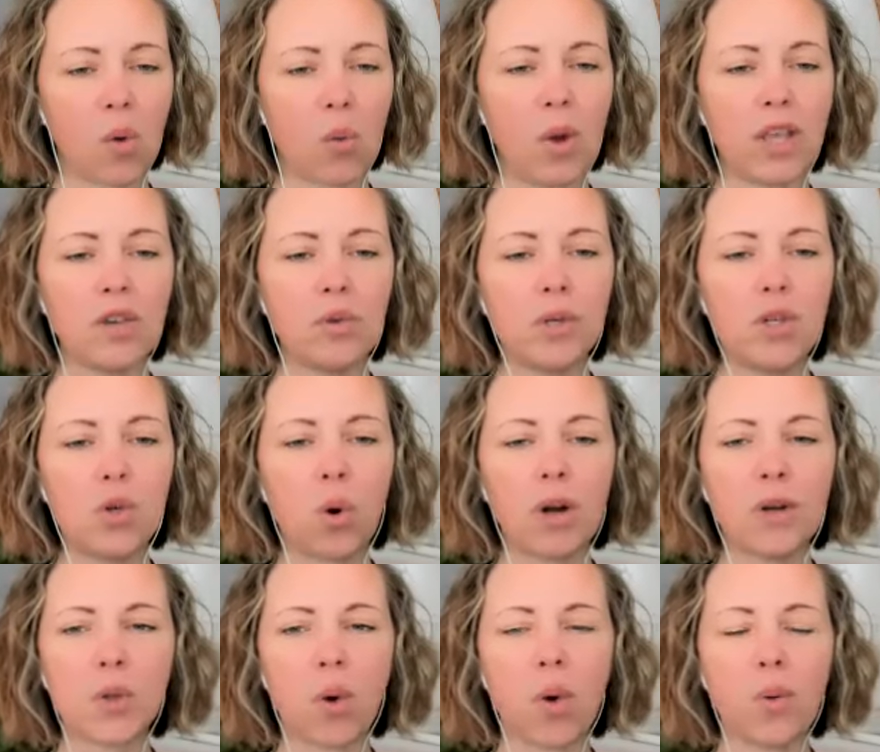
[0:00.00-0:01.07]
What you
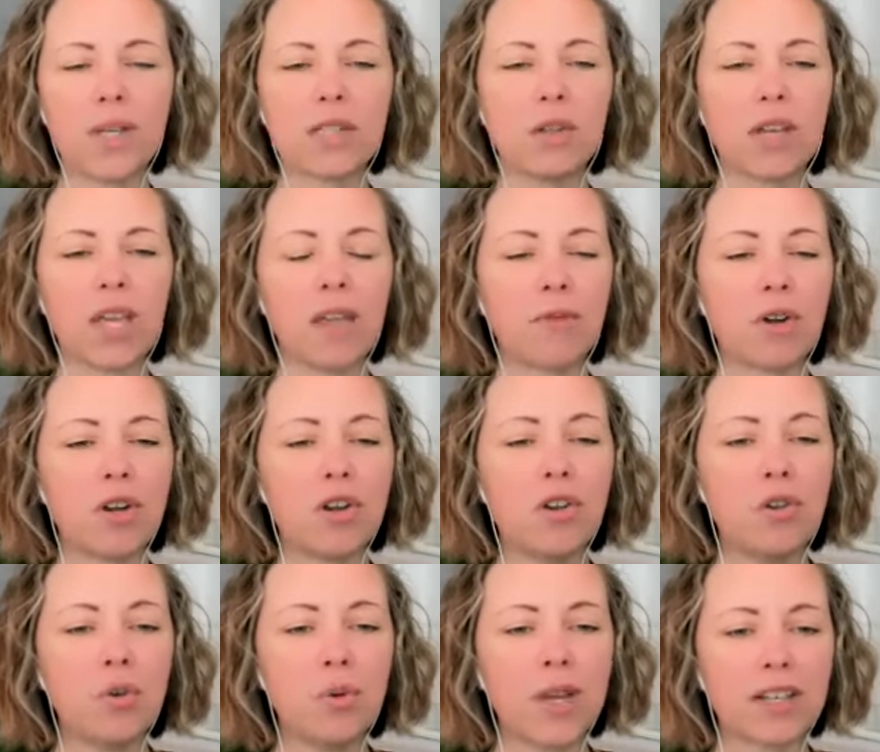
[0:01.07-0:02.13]
adore is always looking for
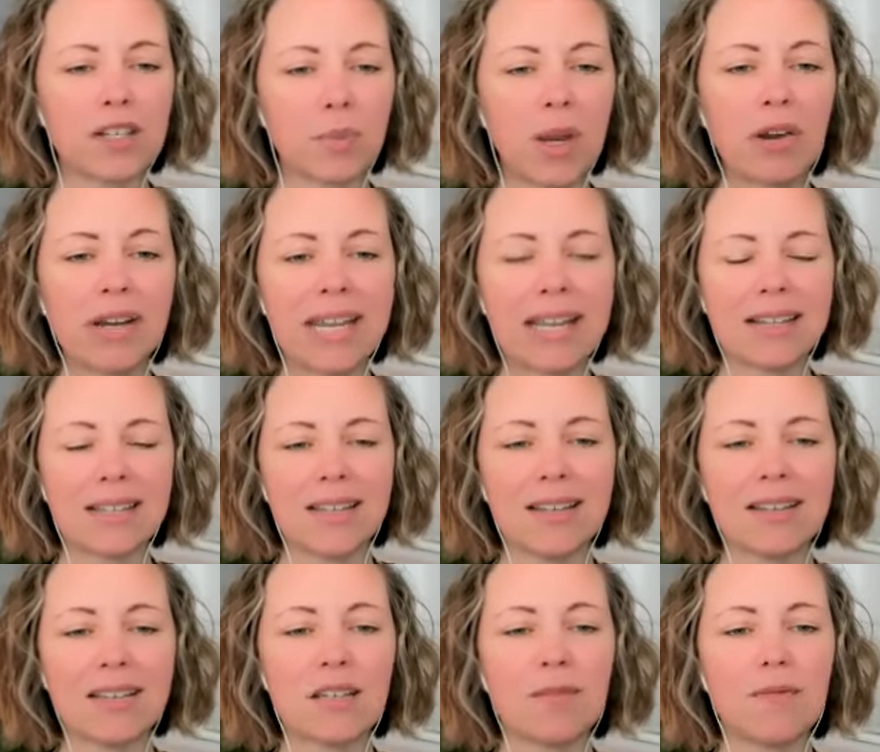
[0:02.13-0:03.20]
new
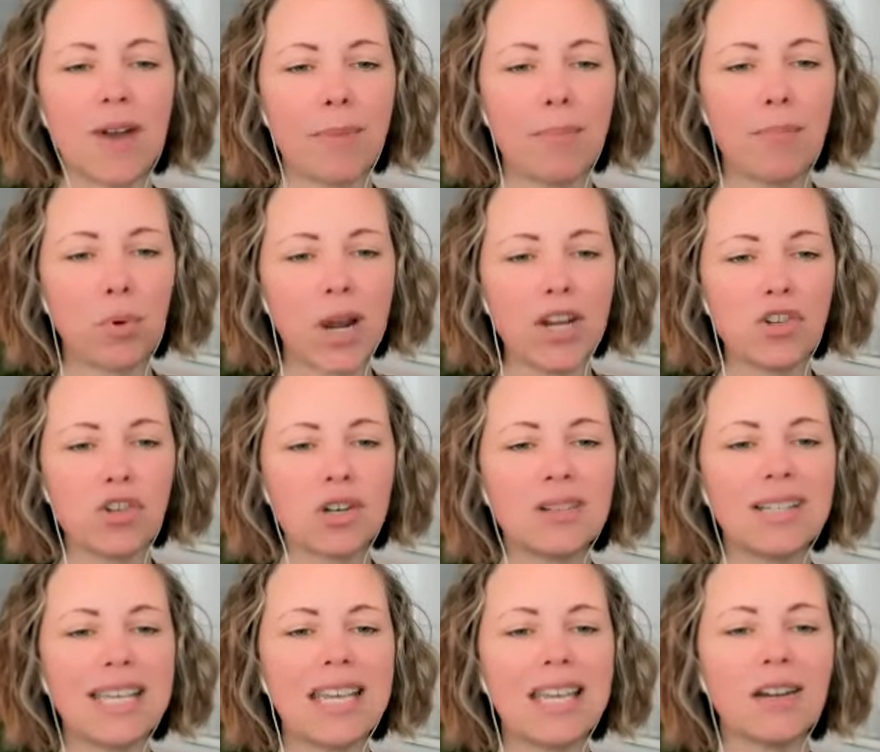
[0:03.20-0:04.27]
experiences to
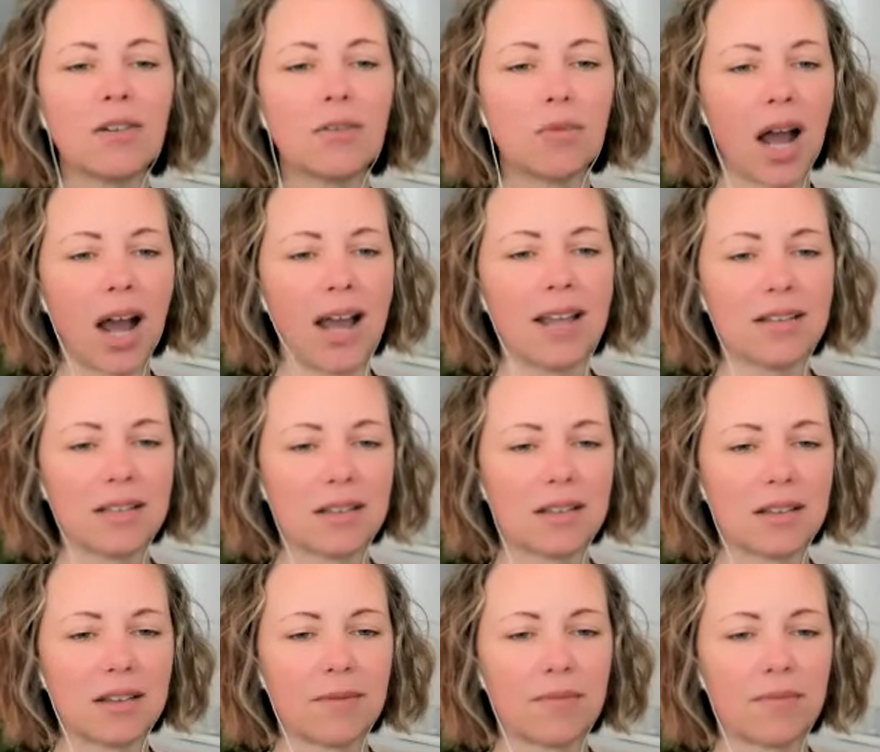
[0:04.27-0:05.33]
vibrationally rise.